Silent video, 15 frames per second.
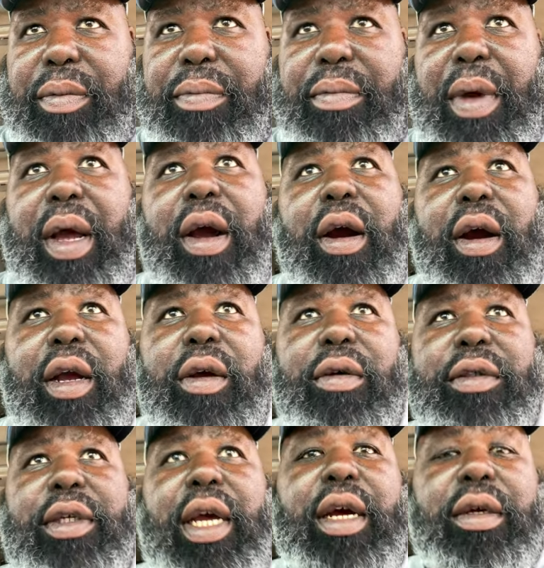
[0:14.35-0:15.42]
my heart
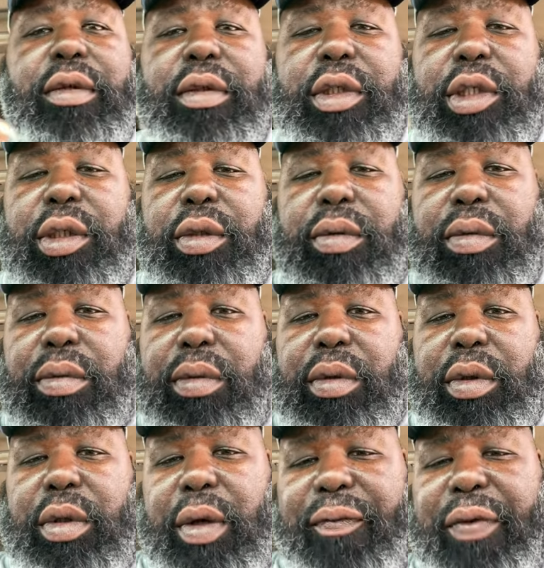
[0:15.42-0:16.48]
goes out to
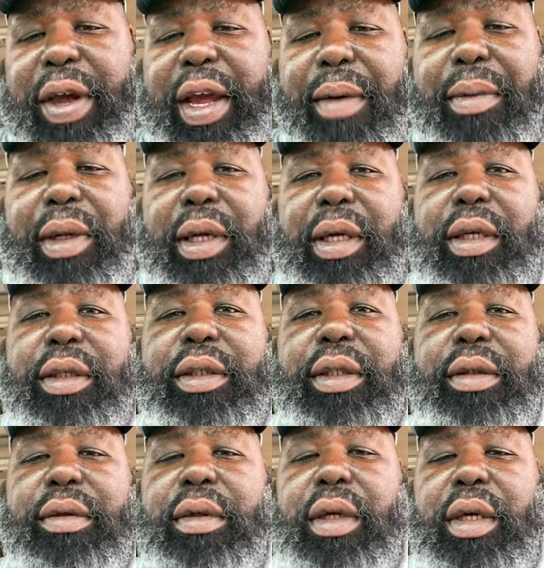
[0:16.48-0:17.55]
the families
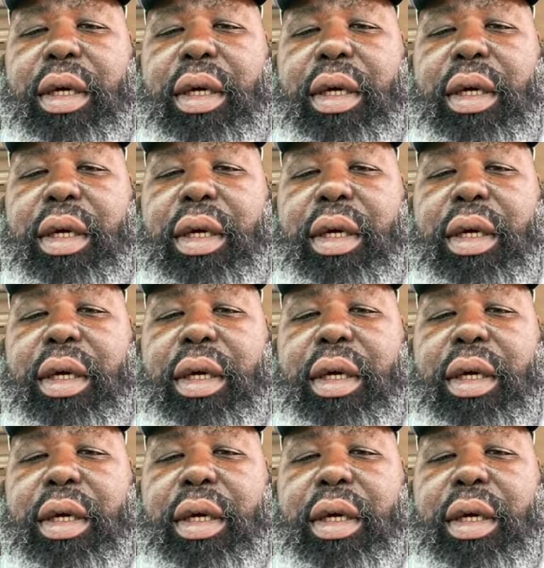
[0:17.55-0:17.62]
and